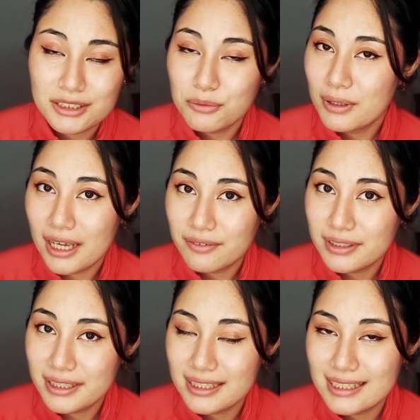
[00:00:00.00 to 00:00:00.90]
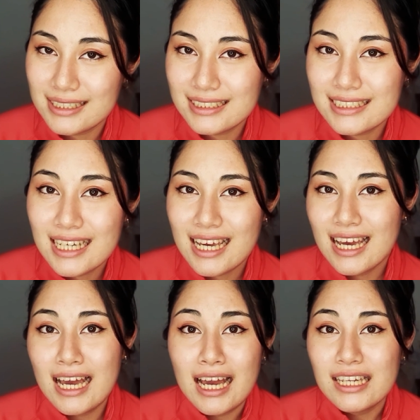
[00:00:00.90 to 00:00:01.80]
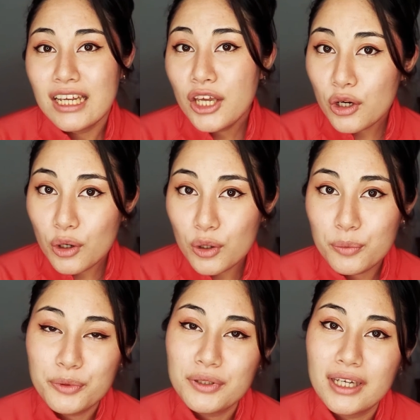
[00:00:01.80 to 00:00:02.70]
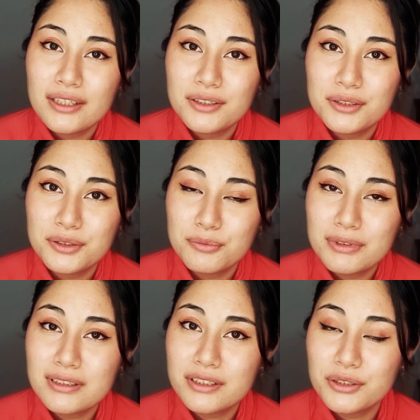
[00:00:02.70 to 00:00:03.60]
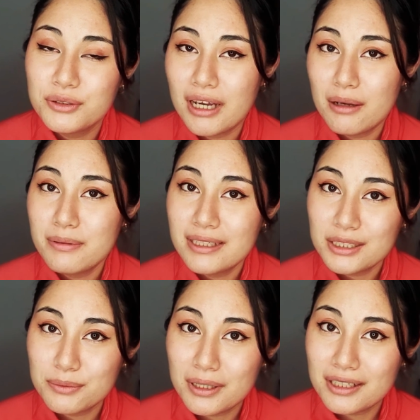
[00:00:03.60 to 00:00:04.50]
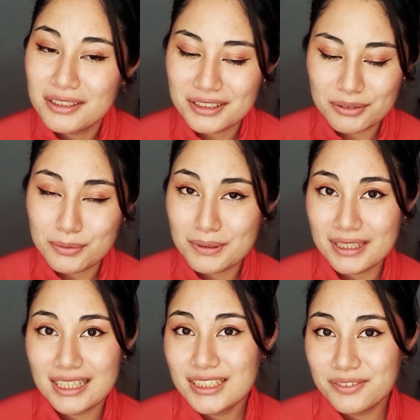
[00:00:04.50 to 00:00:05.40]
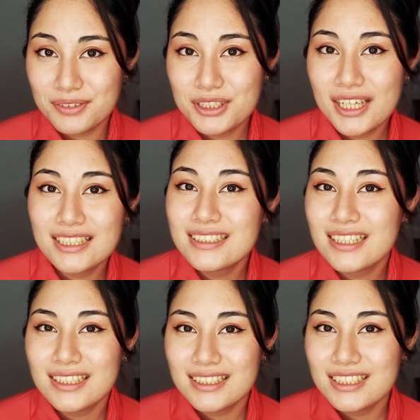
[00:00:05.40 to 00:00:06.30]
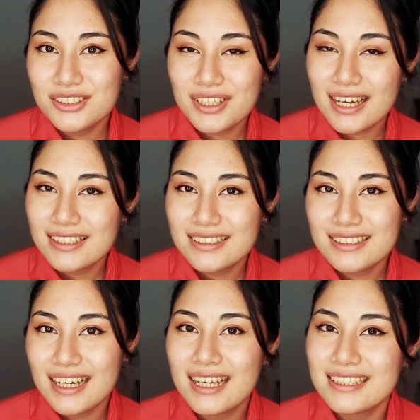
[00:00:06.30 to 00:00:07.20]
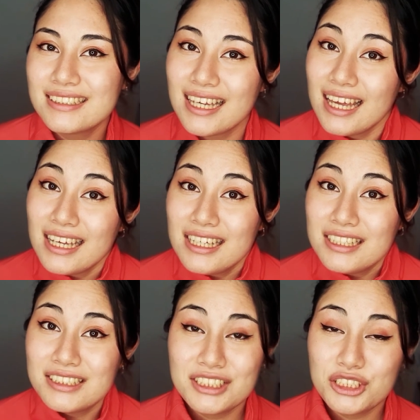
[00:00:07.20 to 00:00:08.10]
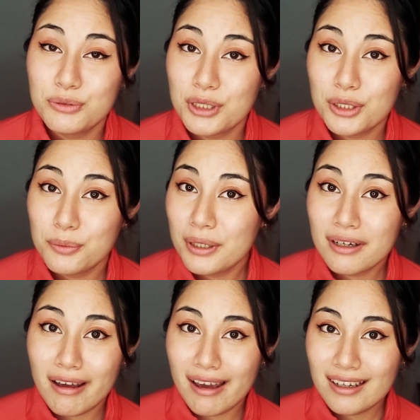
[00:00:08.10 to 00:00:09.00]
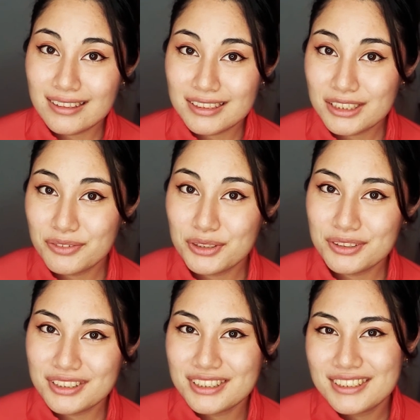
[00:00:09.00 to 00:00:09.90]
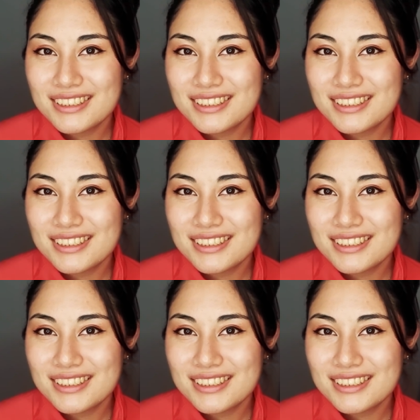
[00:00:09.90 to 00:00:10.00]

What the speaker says: whatever it is. And I hope you get to build a new habit as well. It will be nice if we can start this together and see where we are at in the future.